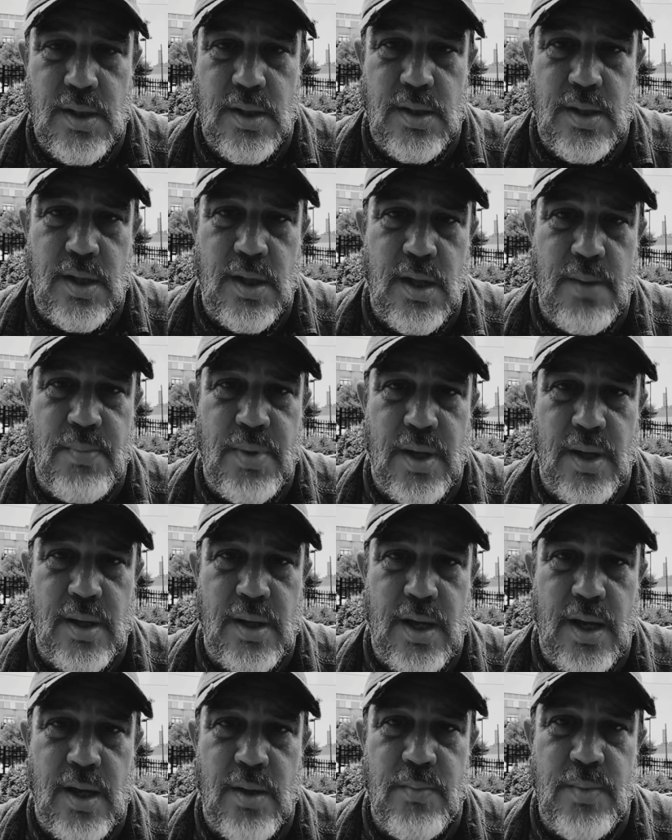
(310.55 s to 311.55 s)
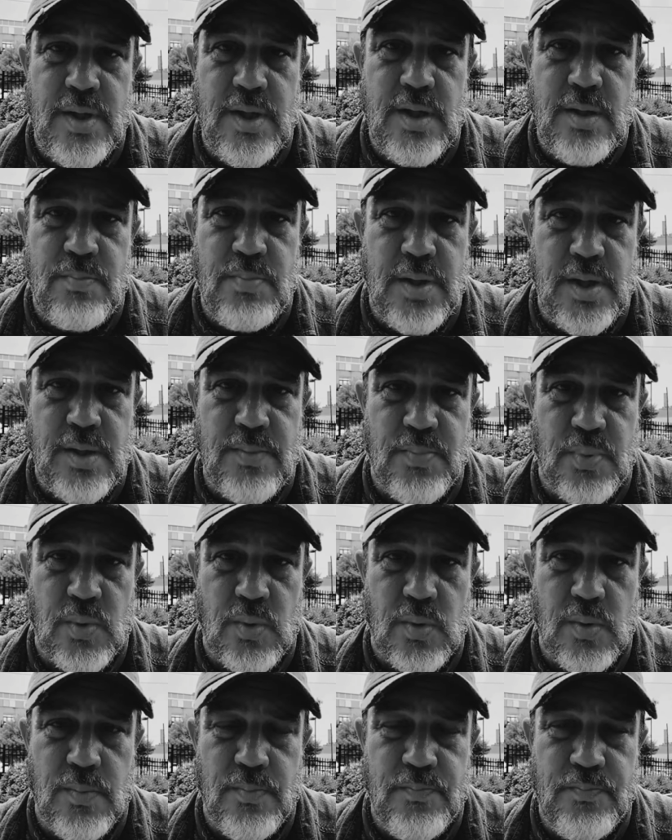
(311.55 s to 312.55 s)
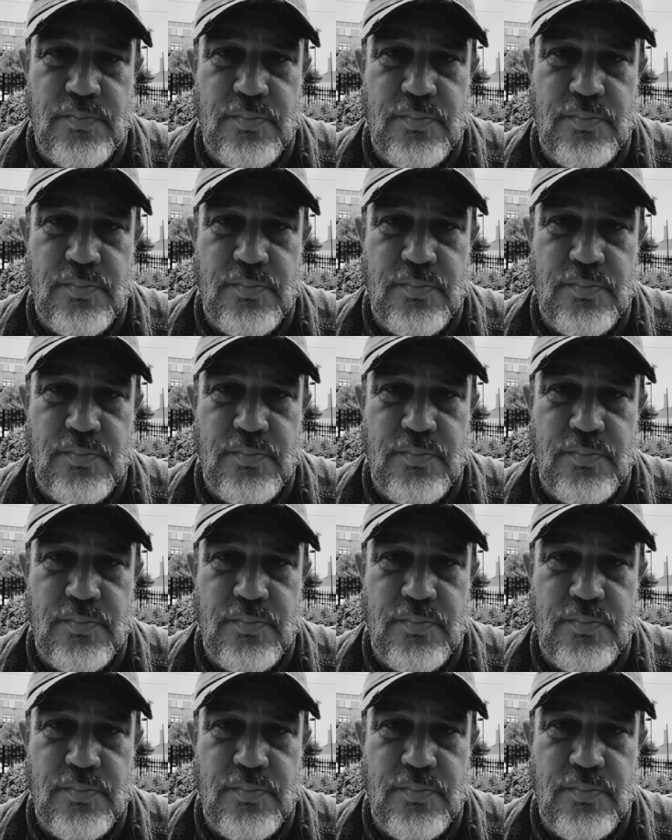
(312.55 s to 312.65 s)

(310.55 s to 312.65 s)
Think about how many people